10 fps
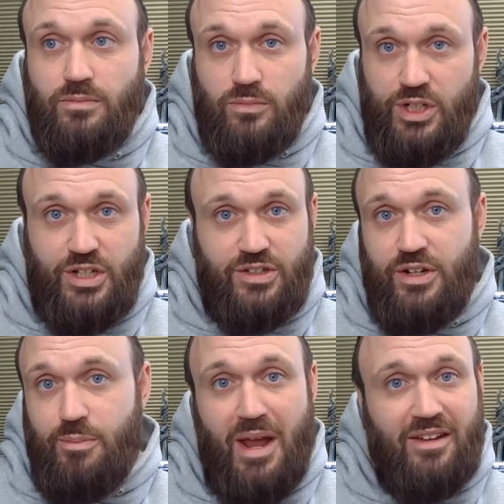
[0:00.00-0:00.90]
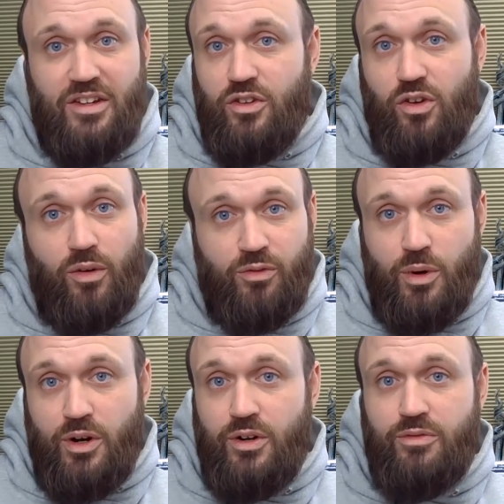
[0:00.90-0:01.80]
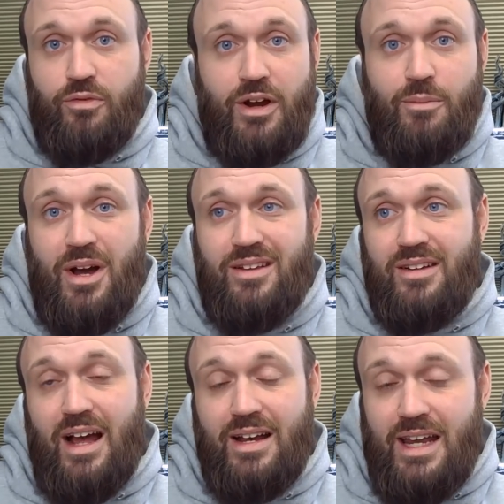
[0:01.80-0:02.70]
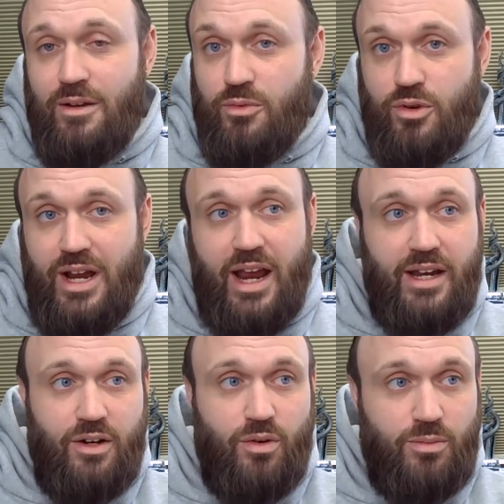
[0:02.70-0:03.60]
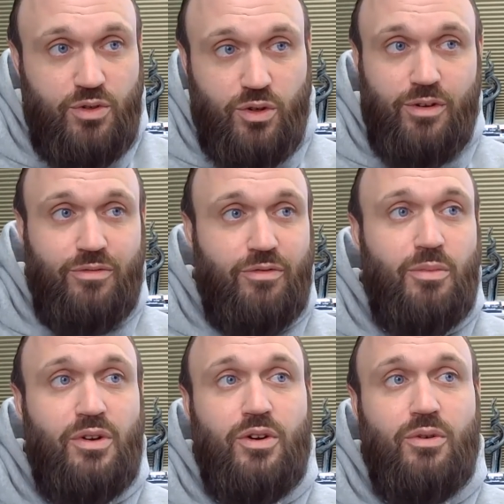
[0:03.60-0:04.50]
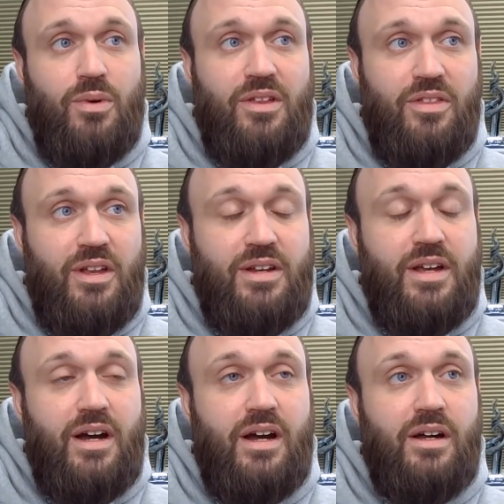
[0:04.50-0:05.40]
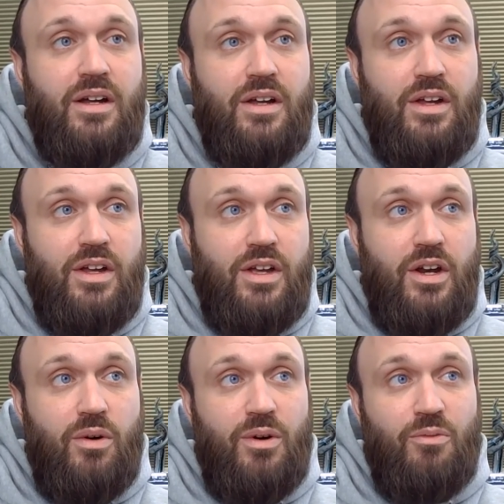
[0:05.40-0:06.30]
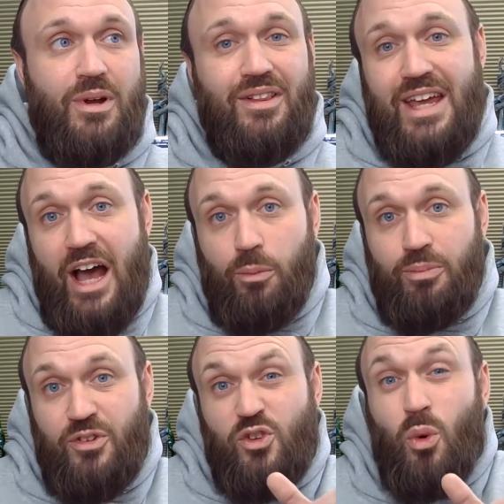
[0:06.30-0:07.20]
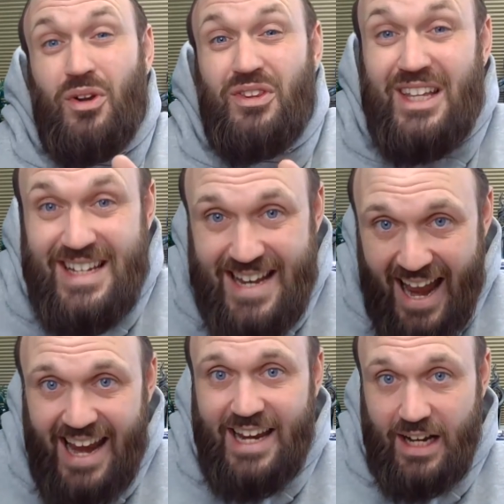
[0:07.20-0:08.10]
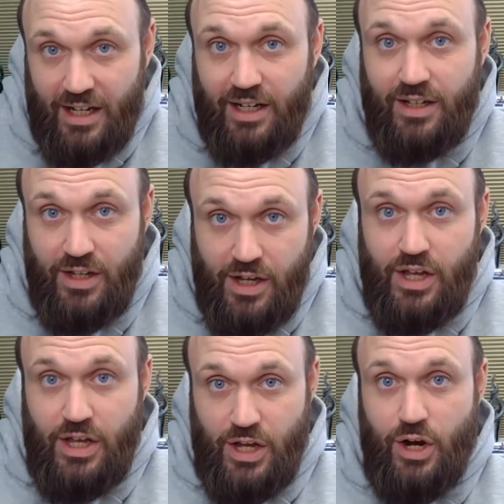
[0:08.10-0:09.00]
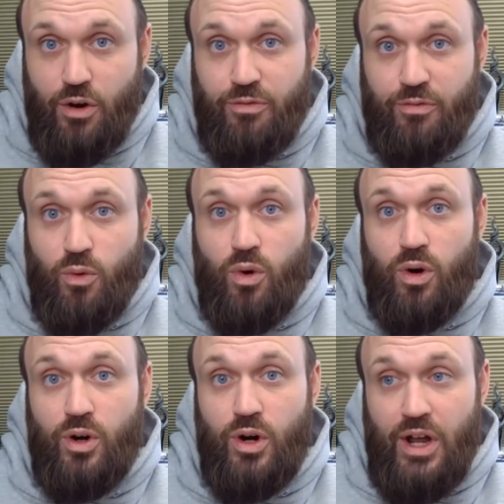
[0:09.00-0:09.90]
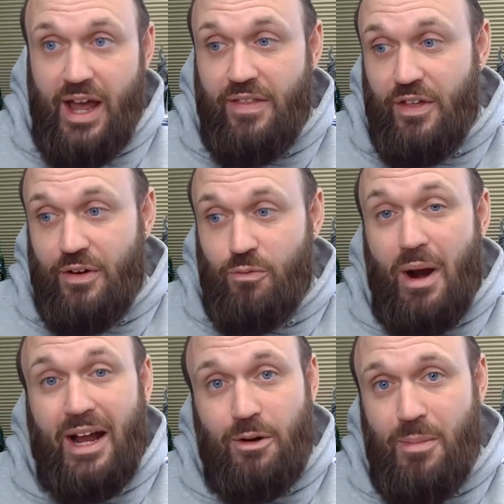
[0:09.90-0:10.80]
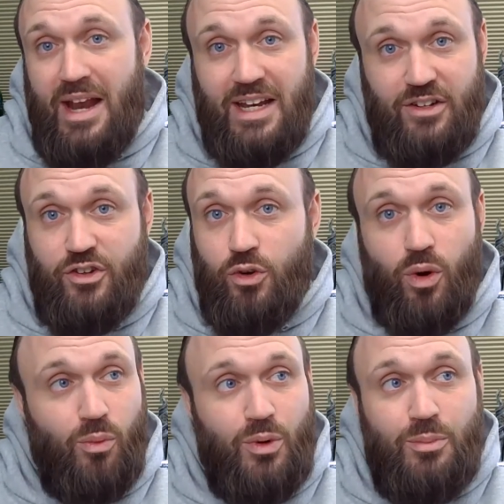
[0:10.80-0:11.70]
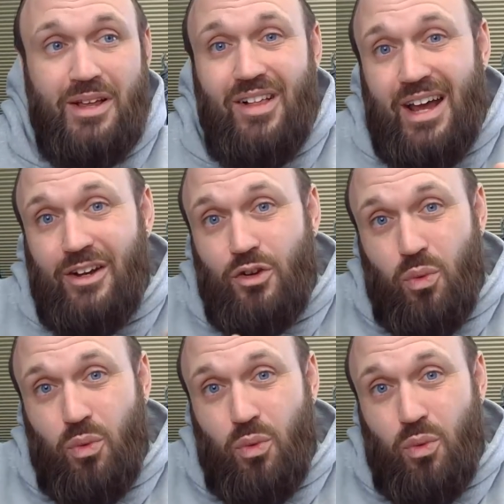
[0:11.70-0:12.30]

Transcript: Which is an amazing software. A good friend of mine, Scott Needham, created, who I'm sure you're familiar with. And, you know, it really helps sort the data, you know, and the recommended sort would be like